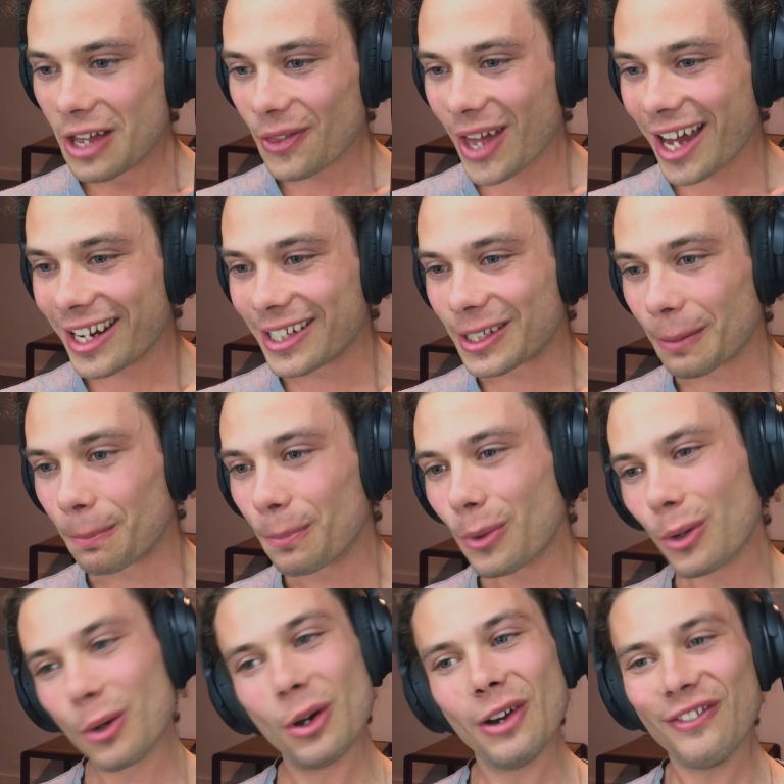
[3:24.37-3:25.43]
that is a
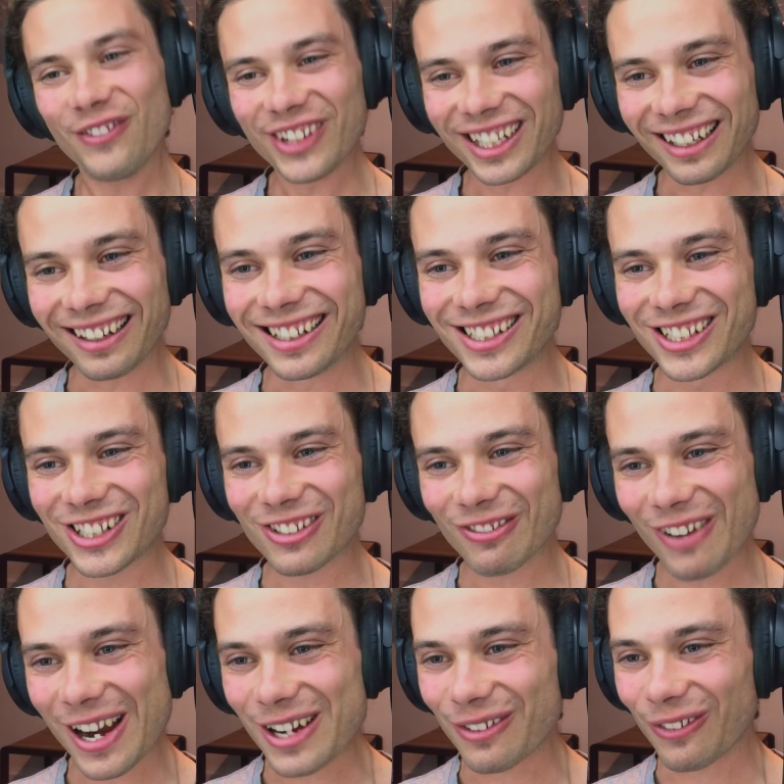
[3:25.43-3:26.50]
perfectly
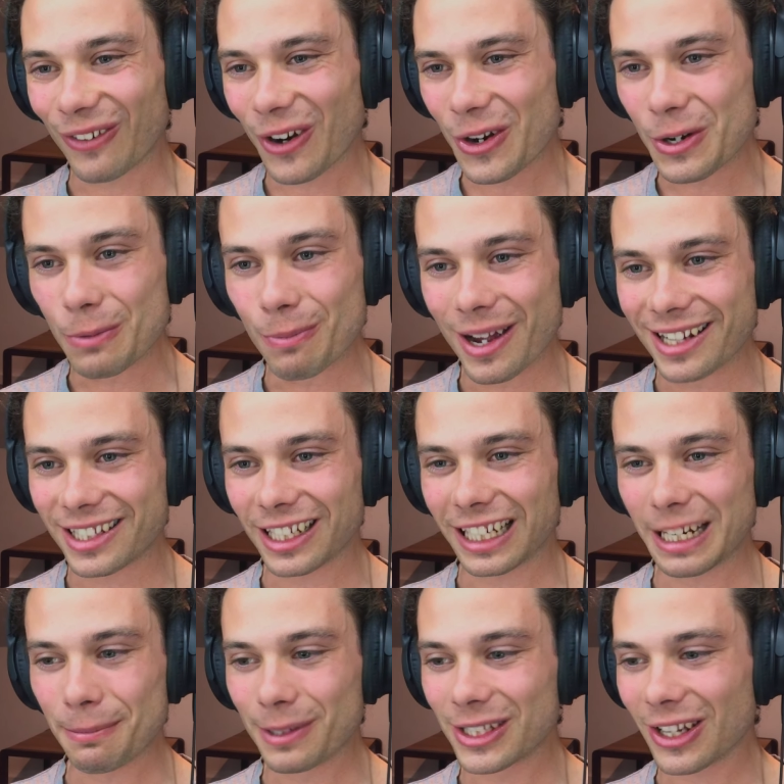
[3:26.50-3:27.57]
straight road,
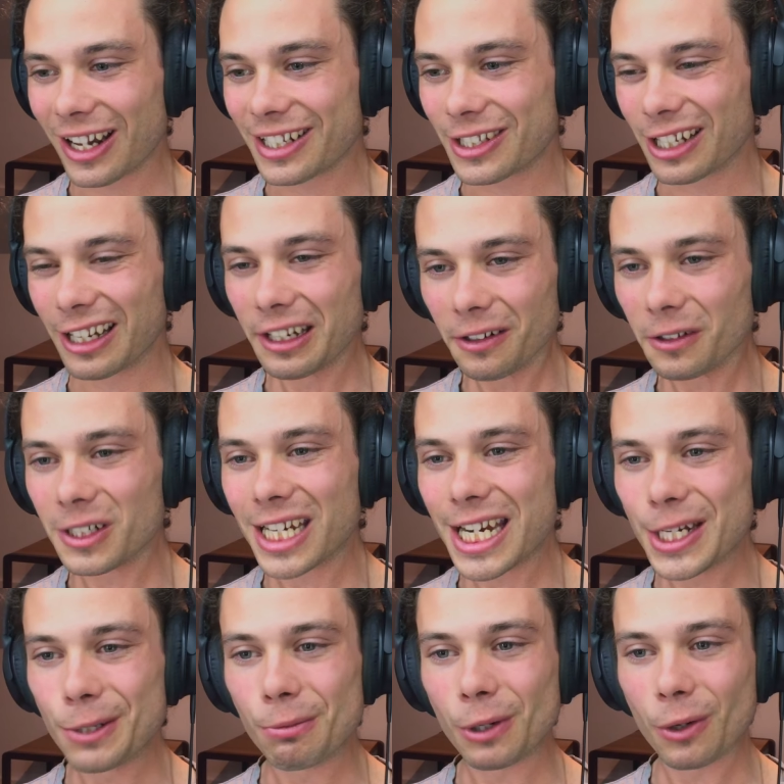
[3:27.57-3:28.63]
basically, besides a little
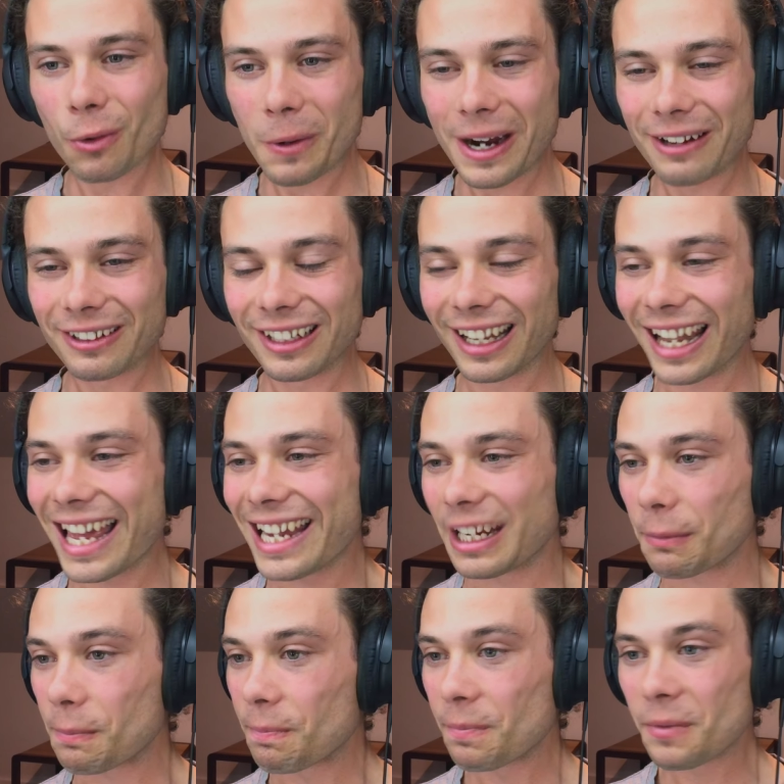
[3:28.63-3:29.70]
detour around Lang.